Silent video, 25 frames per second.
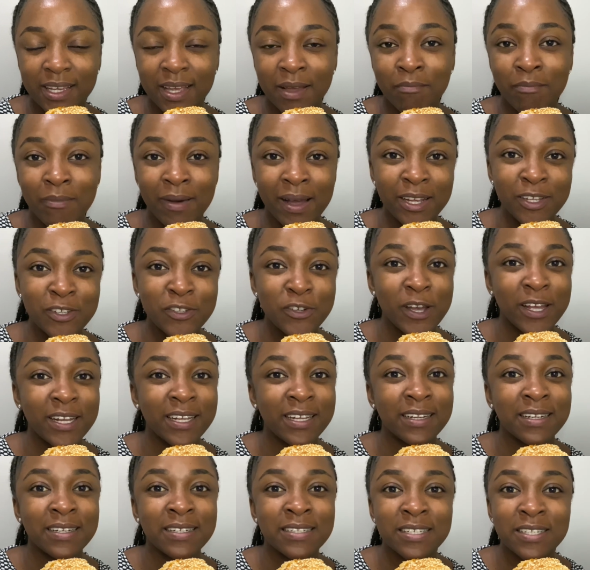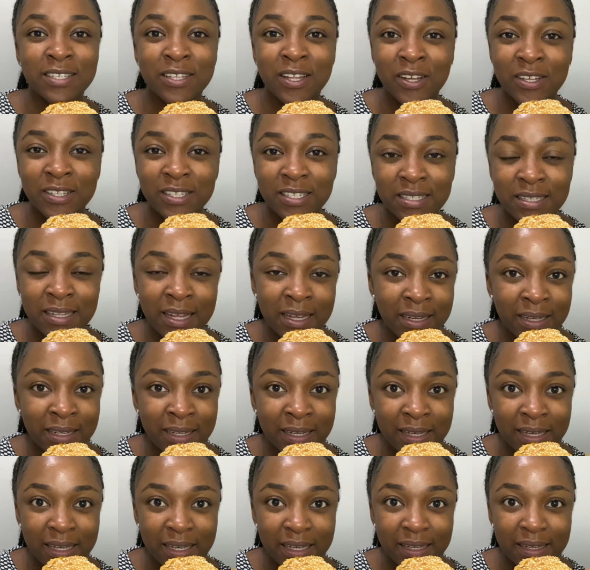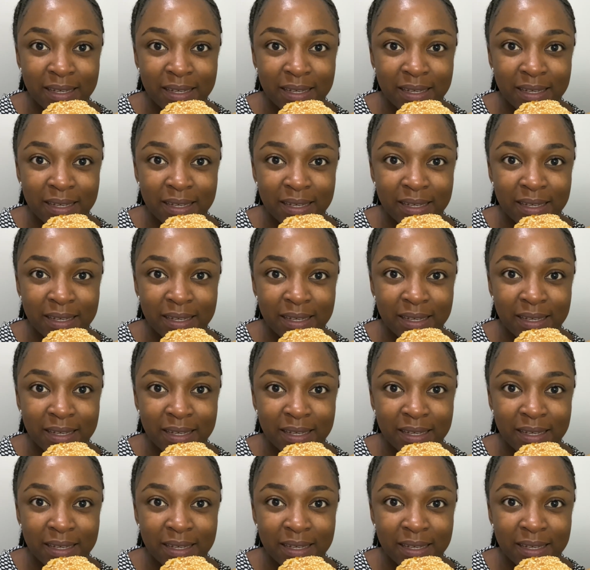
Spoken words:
Mind you, I didn't start studying.